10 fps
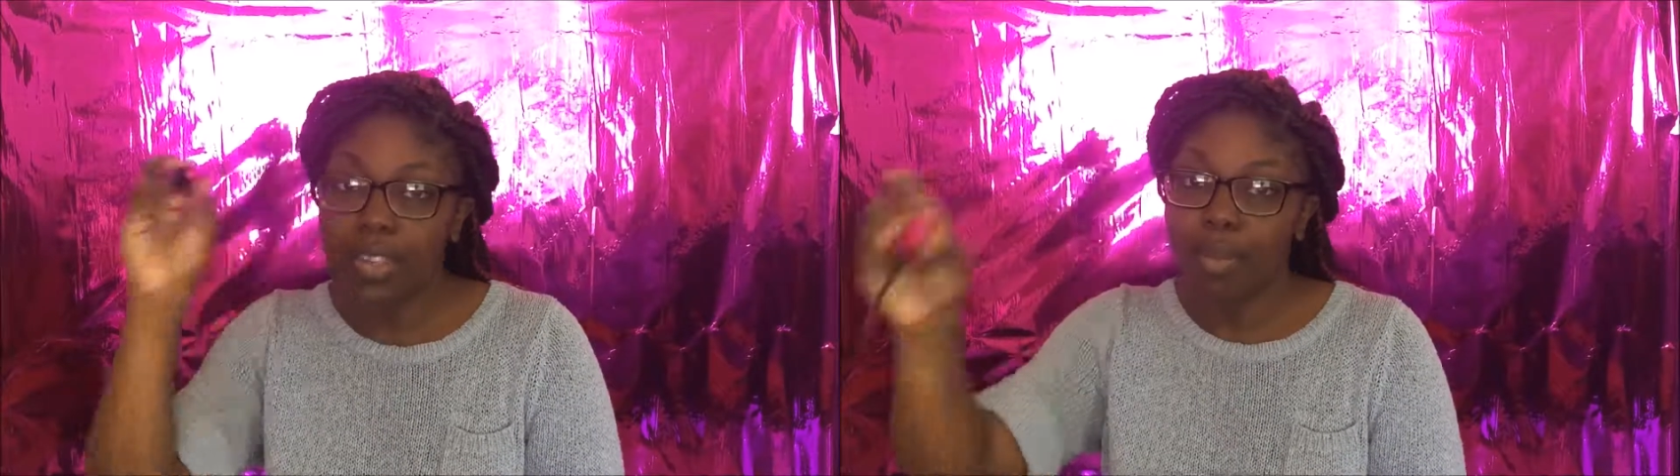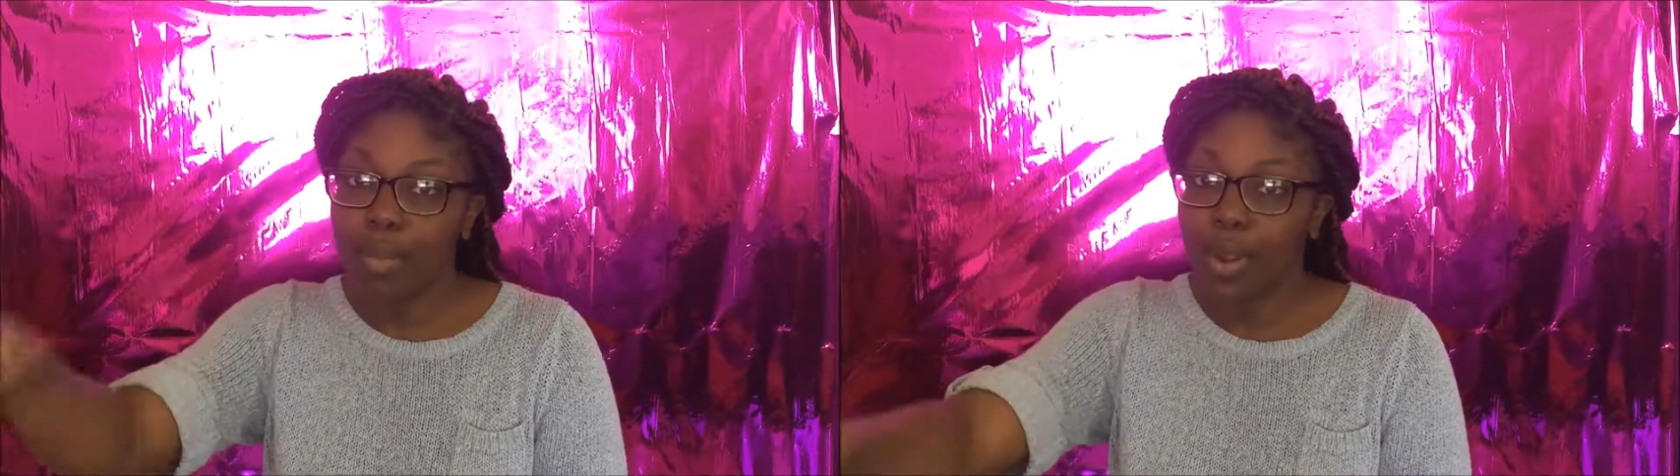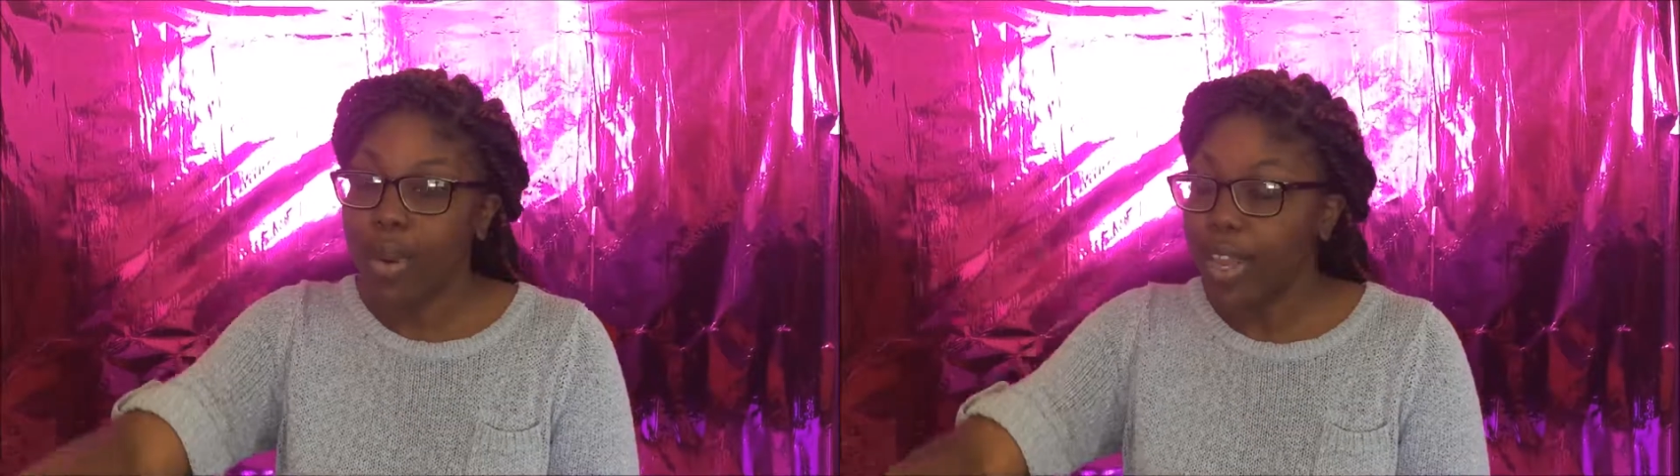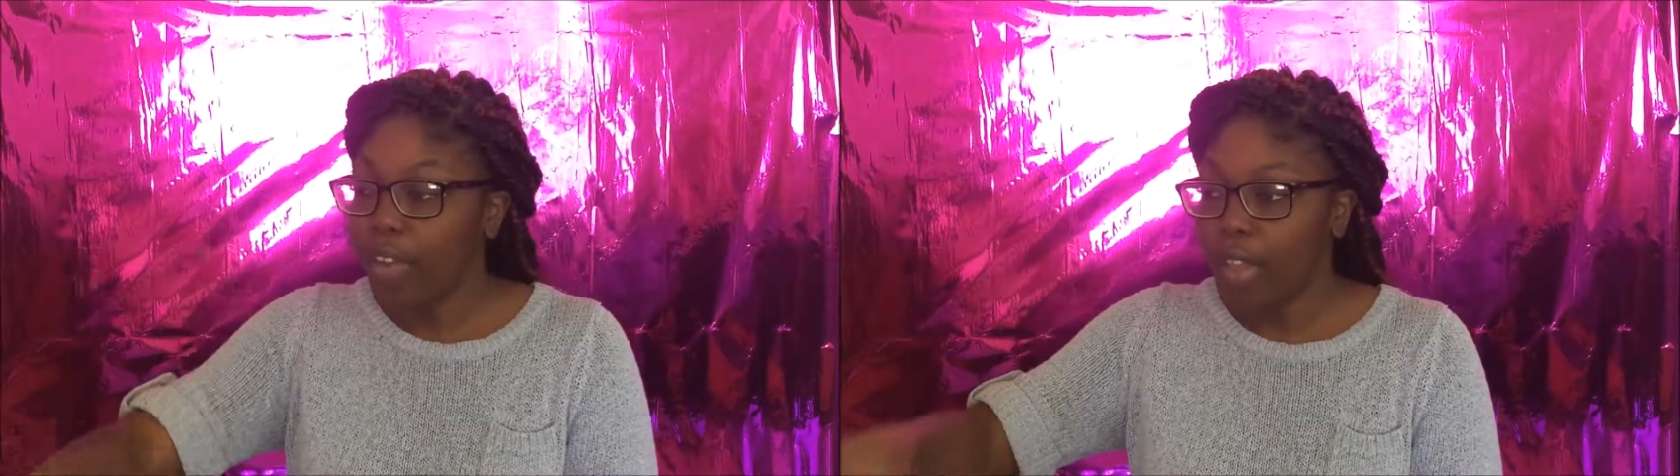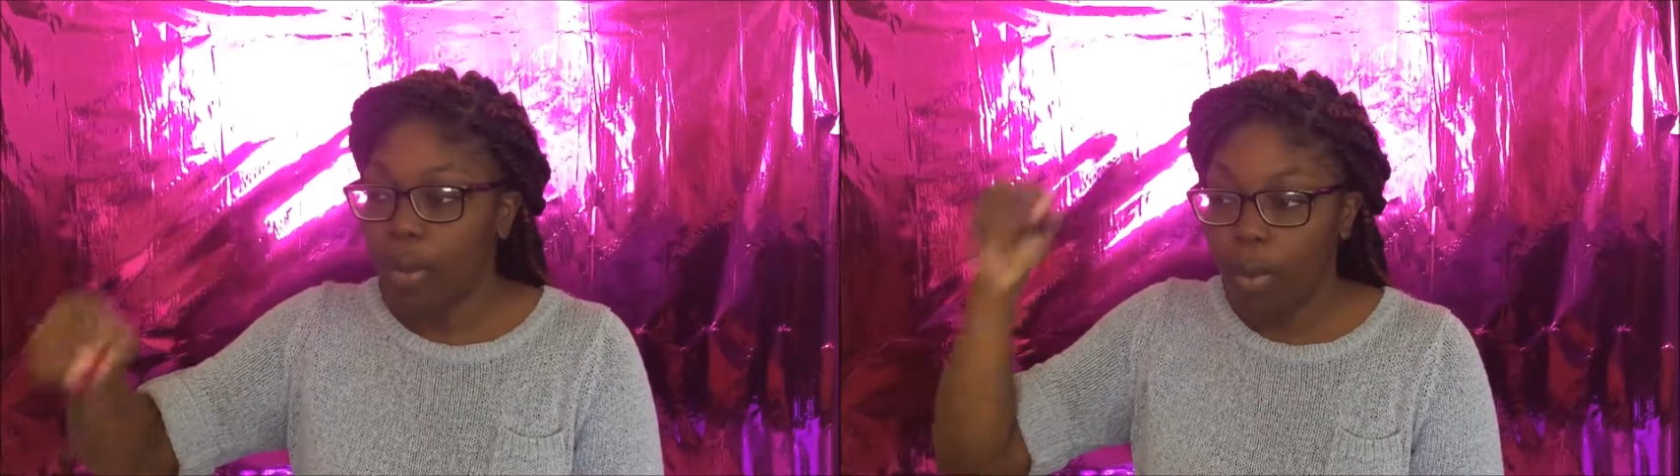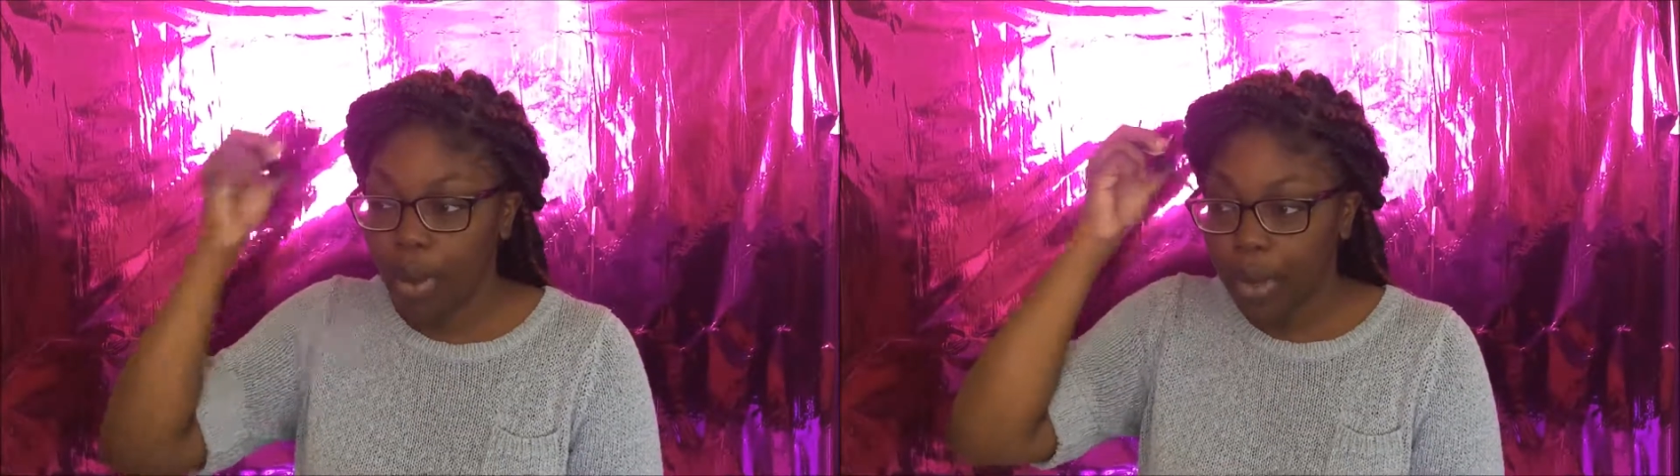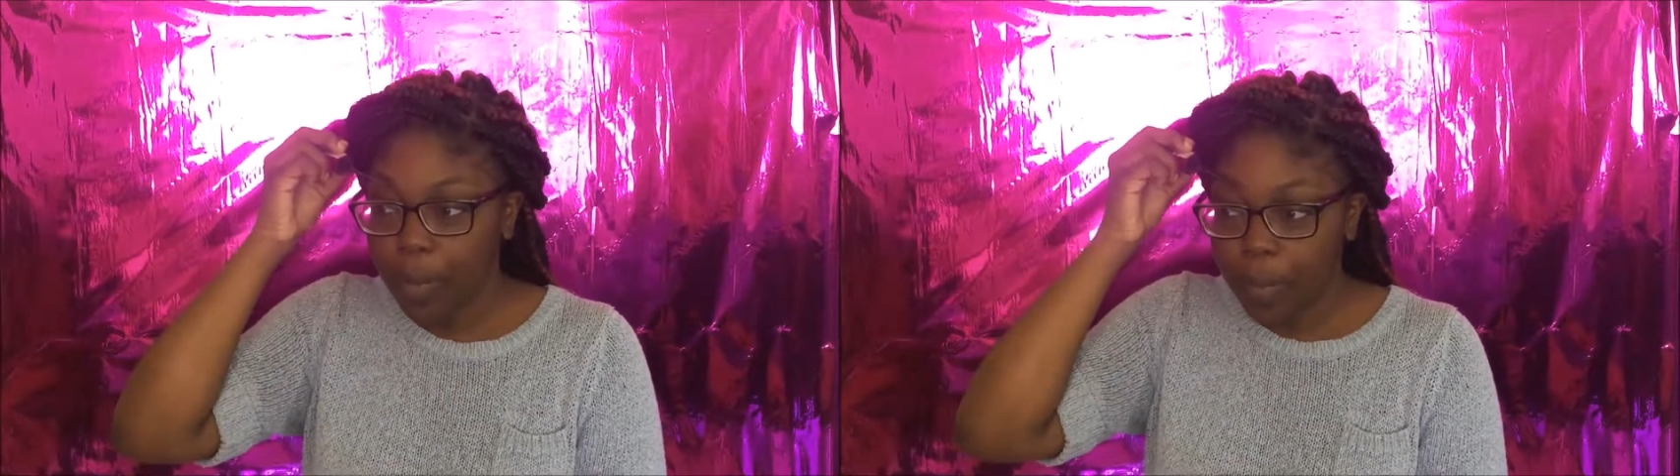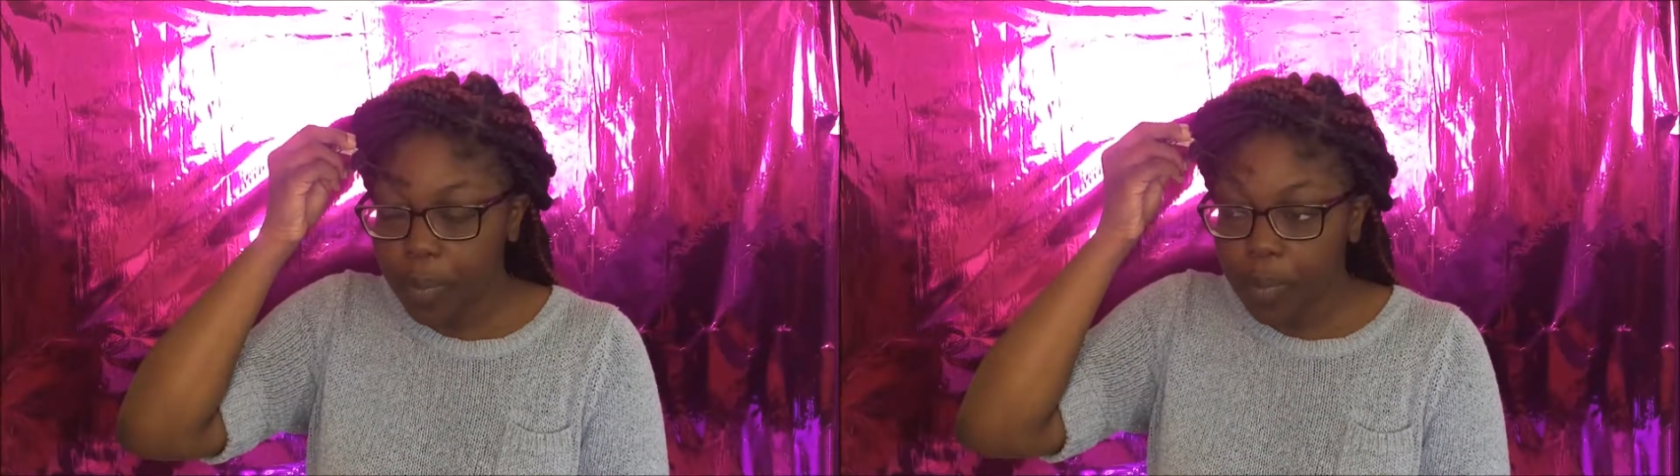It's a mirror right here if y'all wondering.